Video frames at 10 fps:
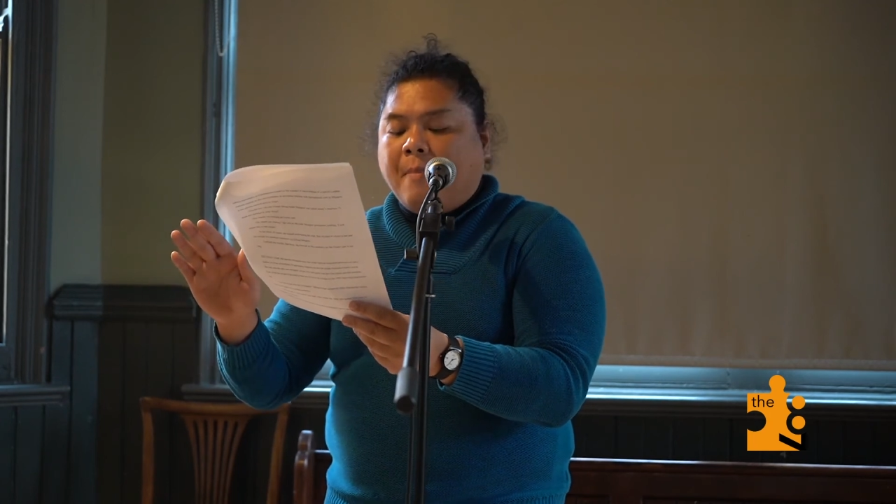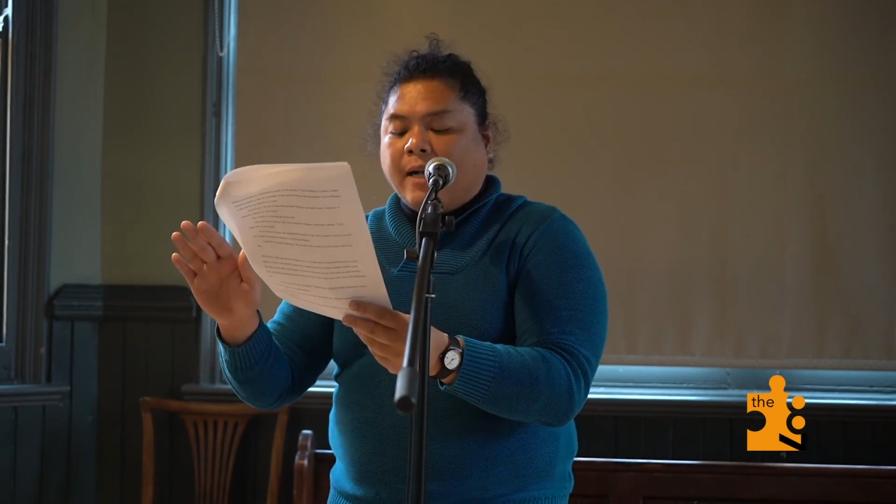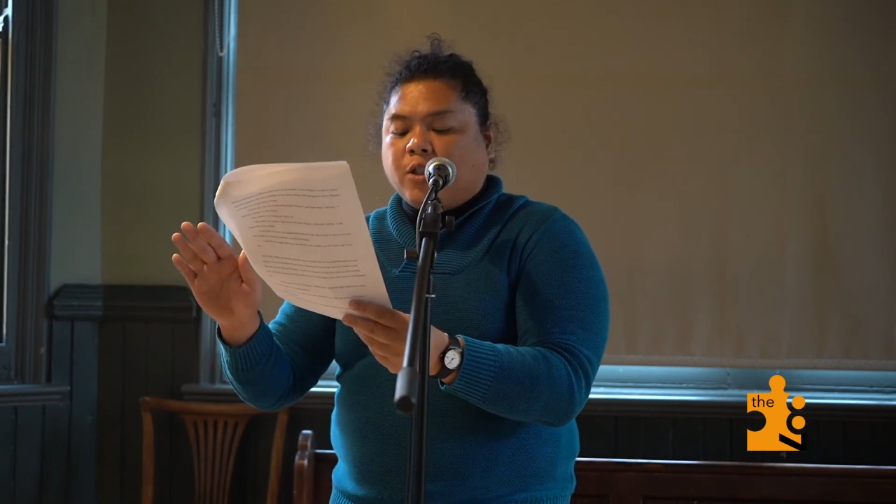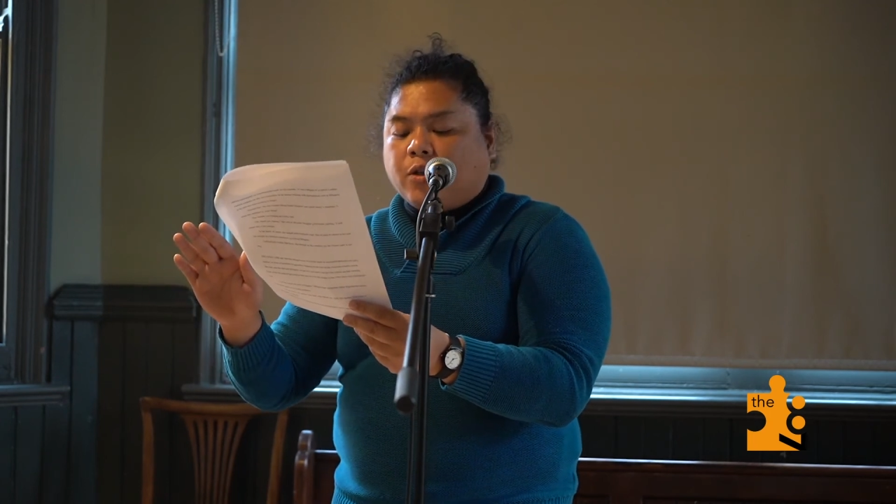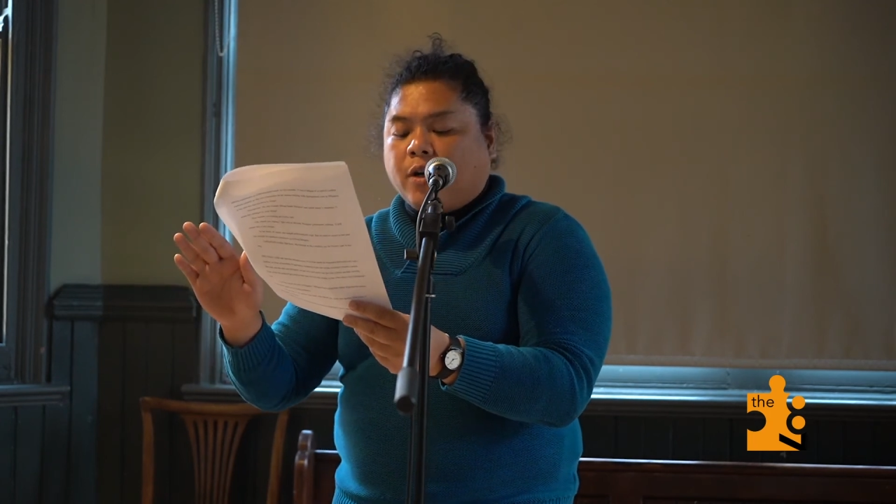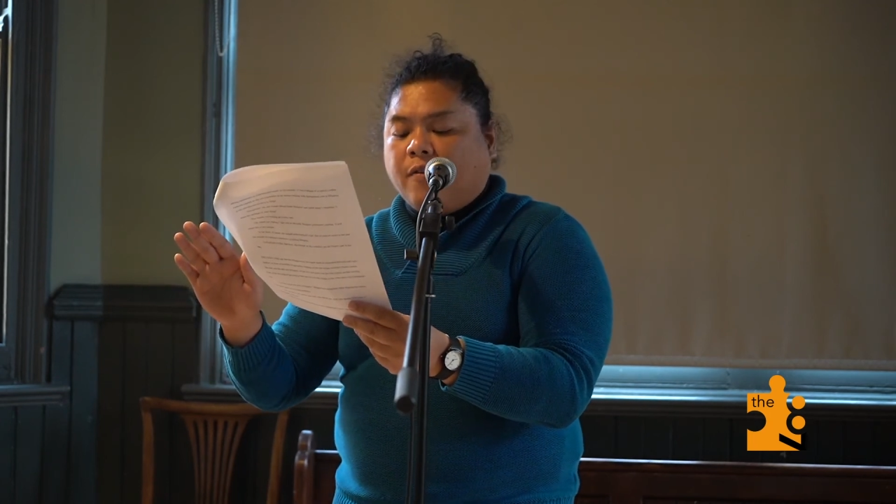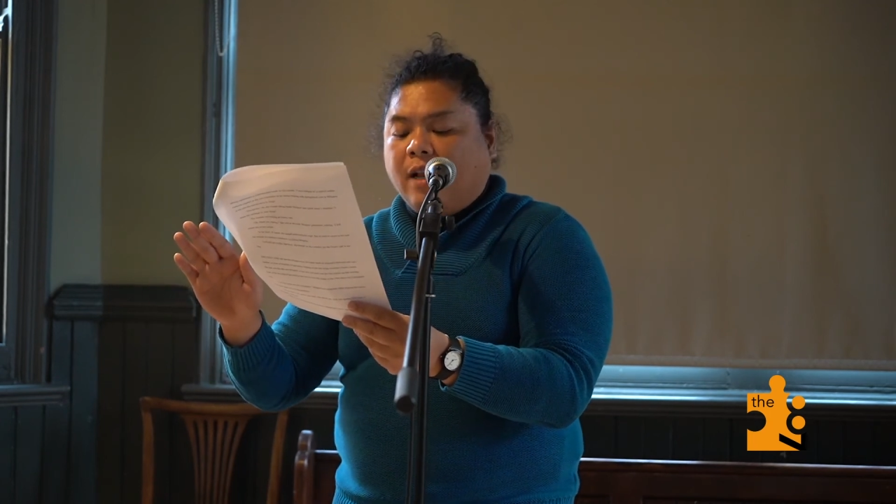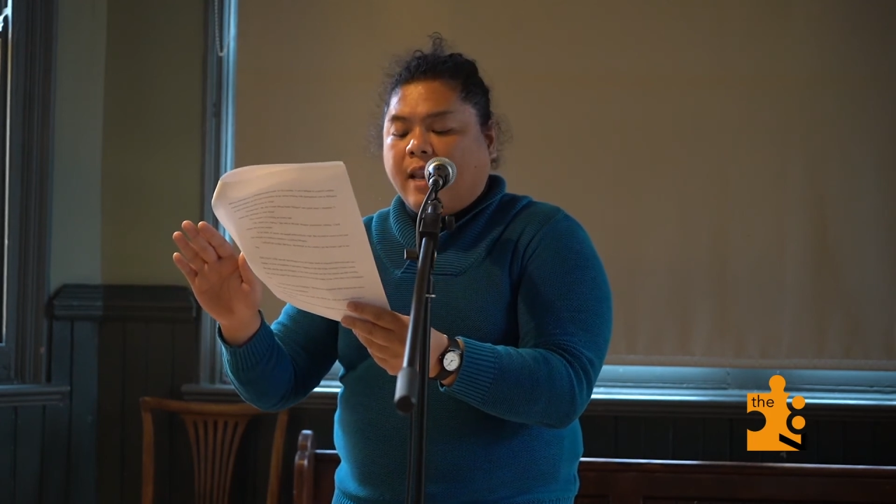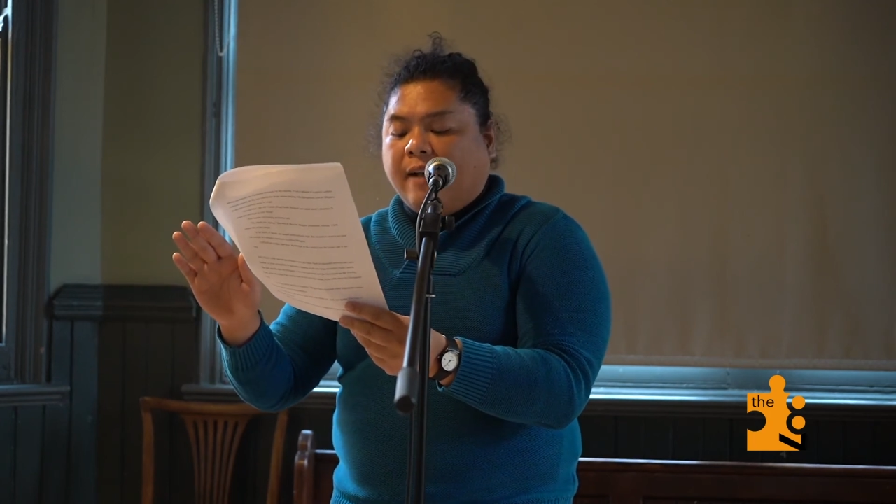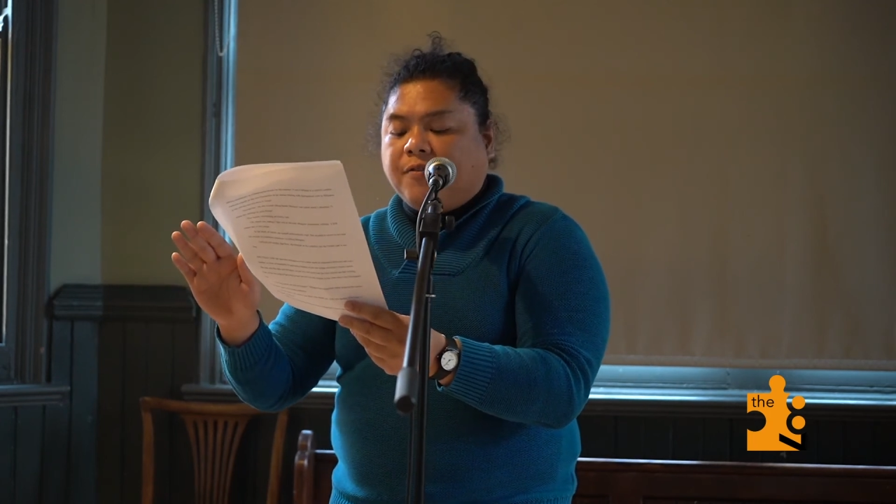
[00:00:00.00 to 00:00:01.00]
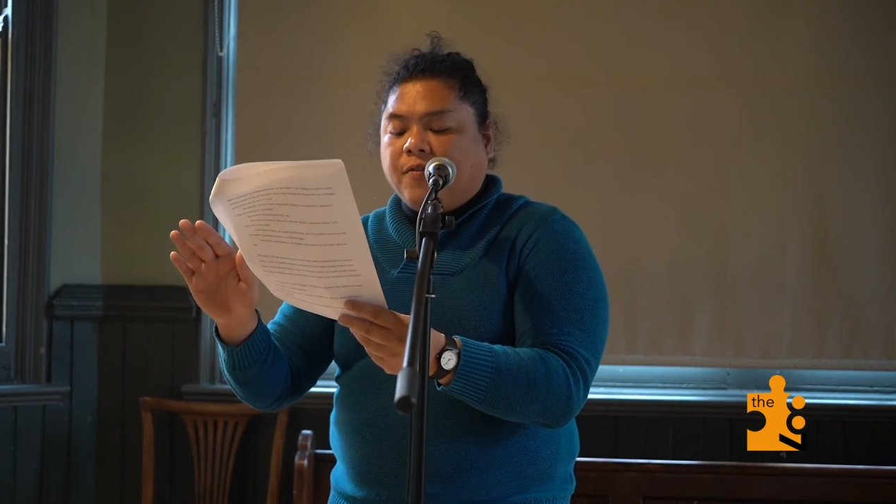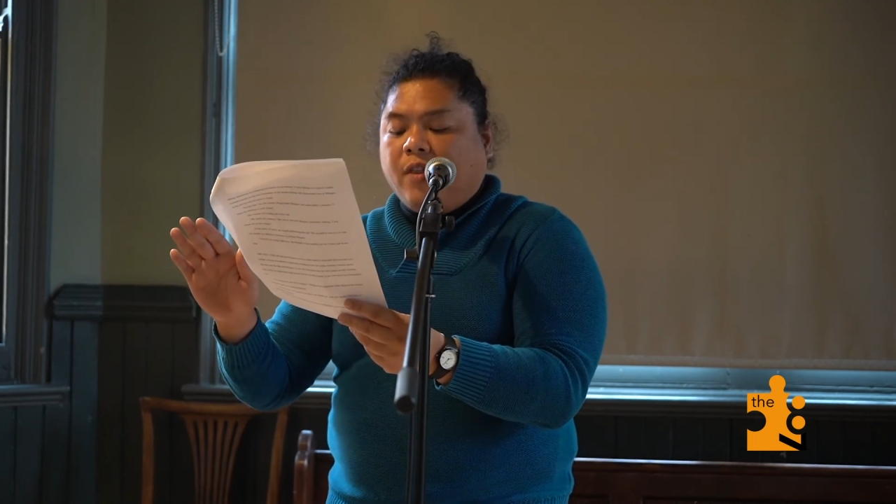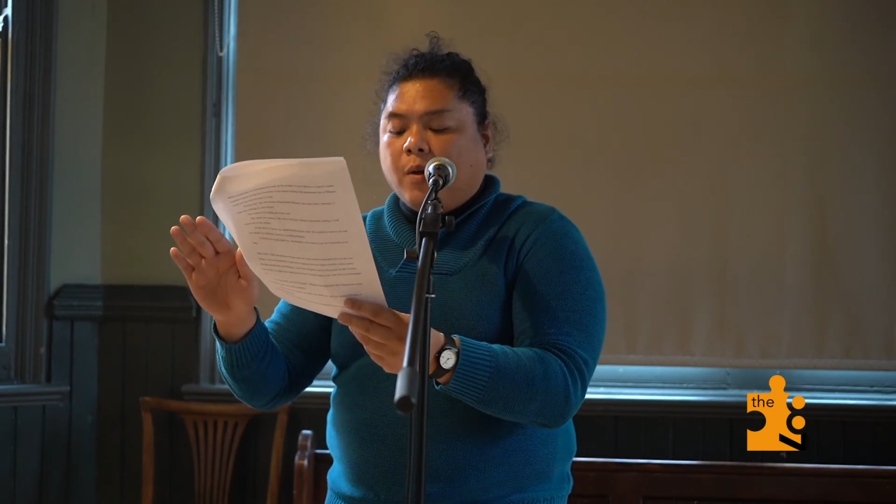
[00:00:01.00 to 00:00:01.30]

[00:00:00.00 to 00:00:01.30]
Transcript: master of the lives of